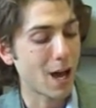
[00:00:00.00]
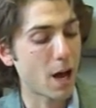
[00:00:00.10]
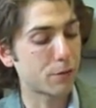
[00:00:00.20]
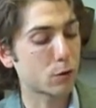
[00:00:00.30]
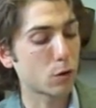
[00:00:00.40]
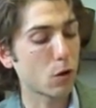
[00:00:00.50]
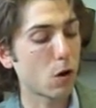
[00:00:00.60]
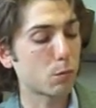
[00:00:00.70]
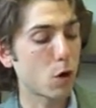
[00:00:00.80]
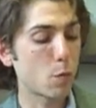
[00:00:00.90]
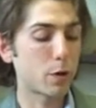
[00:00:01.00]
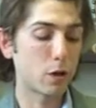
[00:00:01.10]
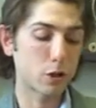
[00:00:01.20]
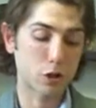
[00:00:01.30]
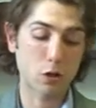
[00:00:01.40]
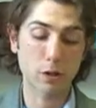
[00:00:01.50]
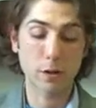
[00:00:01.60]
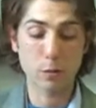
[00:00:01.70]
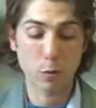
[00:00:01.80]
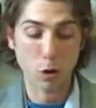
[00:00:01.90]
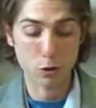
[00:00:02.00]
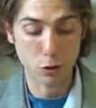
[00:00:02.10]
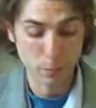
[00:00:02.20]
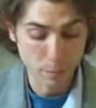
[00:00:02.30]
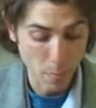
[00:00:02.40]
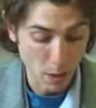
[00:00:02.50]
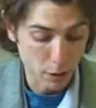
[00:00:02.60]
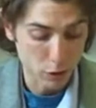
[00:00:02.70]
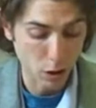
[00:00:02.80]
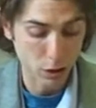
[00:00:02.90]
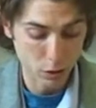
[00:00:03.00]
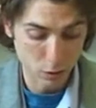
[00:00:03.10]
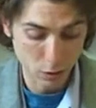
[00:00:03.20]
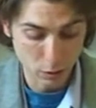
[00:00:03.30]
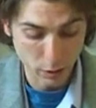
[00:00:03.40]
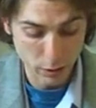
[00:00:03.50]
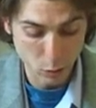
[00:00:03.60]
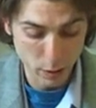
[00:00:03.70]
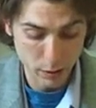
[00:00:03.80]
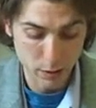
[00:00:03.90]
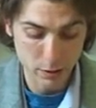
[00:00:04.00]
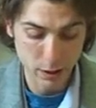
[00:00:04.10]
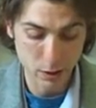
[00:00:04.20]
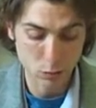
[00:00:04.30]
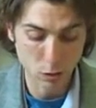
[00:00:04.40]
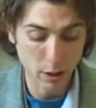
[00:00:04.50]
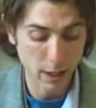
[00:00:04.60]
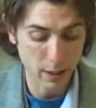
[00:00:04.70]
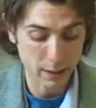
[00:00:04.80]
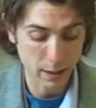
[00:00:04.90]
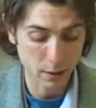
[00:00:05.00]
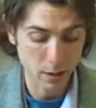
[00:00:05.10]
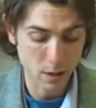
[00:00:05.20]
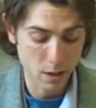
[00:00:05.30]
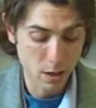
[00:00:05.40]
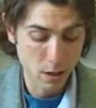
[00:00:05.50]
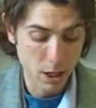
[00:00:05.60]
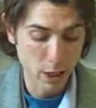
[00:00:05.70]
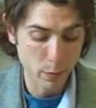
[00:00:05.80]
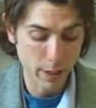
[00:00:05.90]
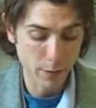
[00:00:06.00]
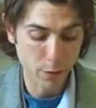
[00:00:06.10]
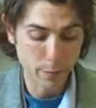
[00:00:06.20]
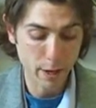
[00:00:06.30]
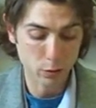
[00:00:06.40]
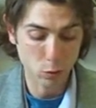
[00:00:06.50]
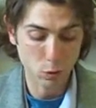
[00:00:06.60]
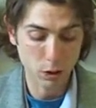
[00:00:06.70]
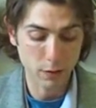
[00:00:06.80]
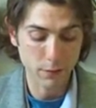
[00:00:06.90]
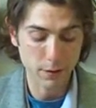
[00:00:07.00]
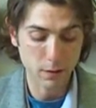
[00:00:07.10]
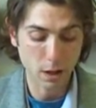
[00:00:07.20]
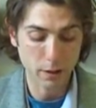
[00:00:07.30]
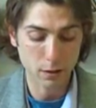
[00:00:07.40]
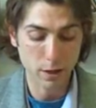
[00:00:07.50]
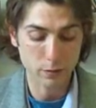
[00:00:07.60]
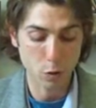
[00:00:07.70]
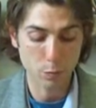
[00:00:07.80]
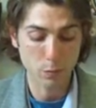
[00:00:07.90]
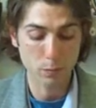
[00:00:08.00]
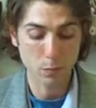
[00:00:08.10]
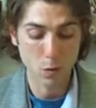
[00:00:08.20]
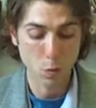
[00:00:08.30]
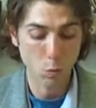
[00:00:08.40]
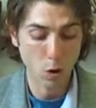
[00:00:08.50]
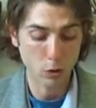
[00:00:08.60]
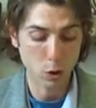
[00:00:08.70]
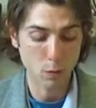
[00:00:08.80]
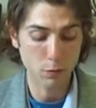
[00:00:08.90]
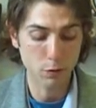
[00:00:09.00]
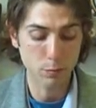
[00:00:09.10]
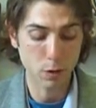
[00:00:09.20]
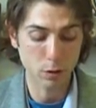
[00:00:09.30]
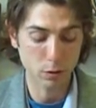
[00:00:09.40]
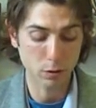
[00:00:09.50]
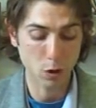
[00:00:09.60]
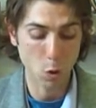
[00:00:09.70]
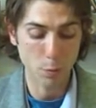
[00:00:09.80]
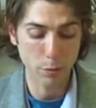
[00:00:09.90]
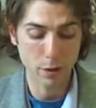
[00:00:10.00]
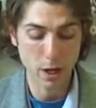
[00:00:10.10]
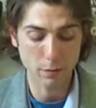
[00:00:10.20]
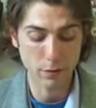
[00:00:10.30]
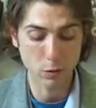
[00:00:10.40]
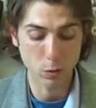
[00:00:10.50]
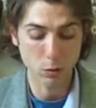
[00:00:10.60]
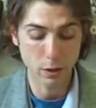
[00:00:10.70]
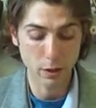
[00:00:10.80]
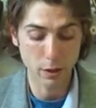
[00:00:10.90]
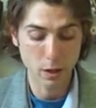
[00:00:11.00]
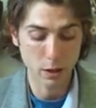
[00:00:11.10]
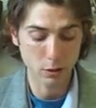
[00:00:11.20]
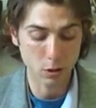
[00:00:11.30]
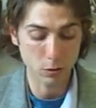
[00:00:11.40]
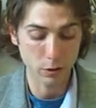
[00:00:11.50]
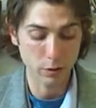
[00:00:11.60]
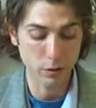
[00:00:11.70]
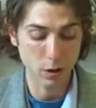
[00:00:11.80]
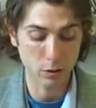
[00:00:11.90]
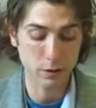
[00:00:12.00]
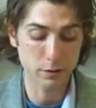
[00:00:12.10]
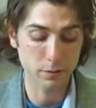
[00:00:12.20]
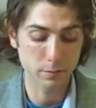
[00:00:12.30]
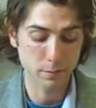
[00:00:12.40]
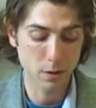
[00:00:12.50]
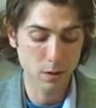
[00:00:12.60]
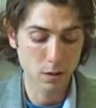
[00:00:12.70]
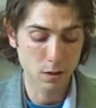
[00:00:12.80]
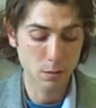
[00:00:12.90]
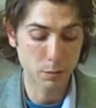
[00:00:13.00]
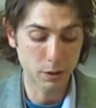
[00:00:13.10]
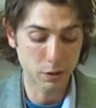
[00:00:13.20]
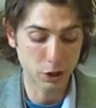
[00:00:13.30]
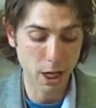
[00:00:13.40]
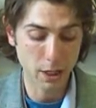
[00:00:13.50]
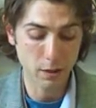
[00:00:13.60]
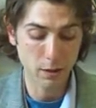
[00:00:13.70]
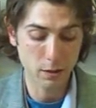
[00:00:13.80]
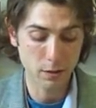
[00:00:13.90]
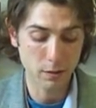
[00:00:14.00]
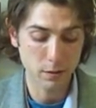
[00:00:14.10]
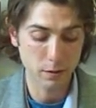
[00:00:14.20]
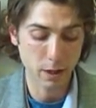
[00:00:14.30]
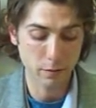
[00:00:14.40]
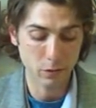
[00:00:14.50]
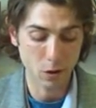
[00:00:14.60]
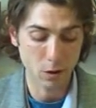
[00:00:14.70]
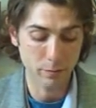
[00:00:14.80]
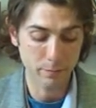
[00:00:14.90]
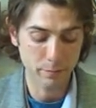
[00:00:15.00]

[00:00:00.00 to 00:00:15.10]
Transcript: After a long moment, assuring their departure, John stood and Linda went to the sink to run her hand again. He went out the back door, leaving the sliding glass open, walked over to the bunker, opened the heavy door lid, and called into the darkness. Mr. Jake, they've gone.